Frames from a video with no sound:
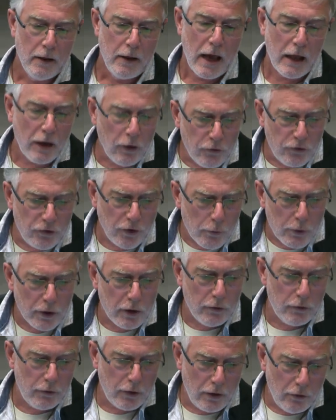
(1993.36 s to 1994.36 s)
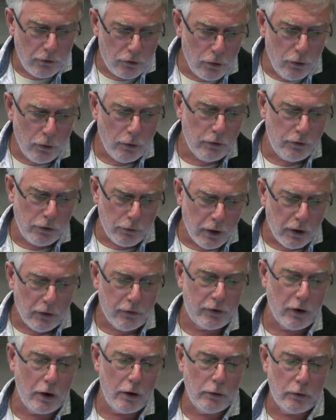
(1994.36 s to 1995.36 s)
And in so
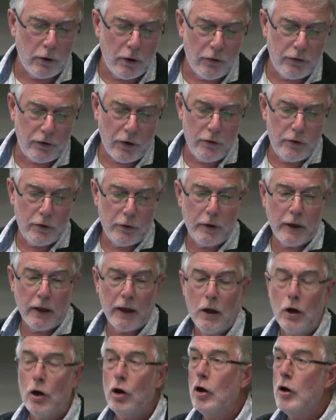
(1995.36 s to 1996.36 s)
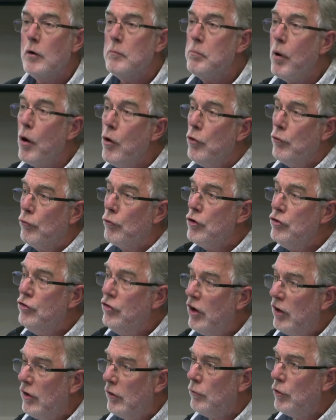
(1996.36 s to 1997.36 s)
doing, both
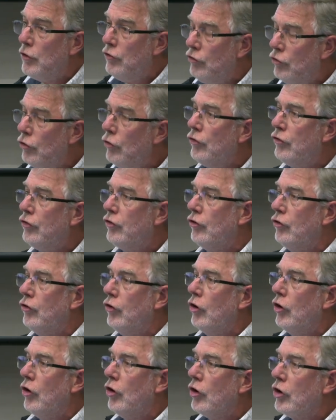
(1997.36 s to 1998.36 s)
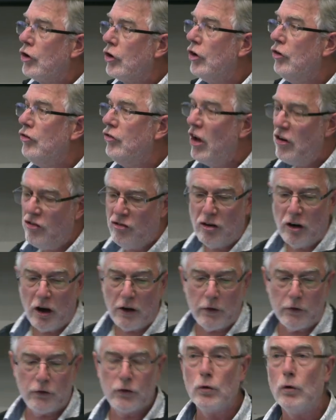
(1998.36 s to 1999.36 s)
reduce congestion
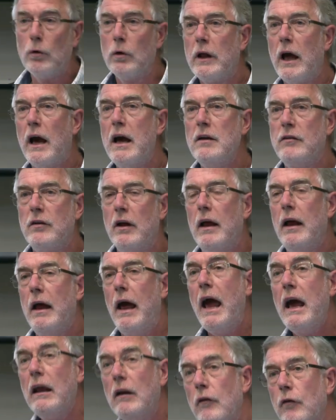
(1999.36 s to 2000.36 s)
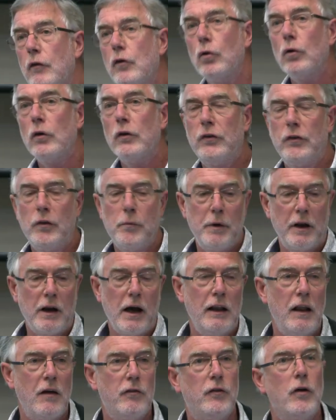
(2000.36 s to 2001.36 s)
at the school gate and, of course, the bit
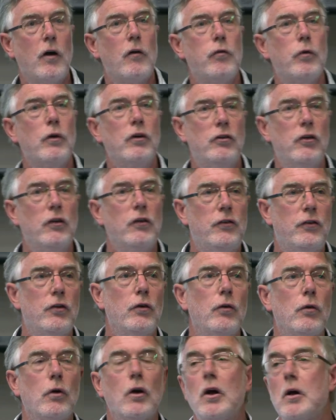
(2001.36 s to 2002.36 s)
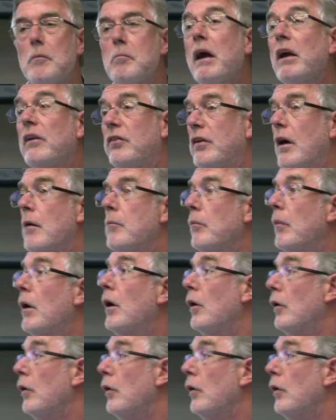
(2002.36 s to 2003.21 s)
I left off, which is to make some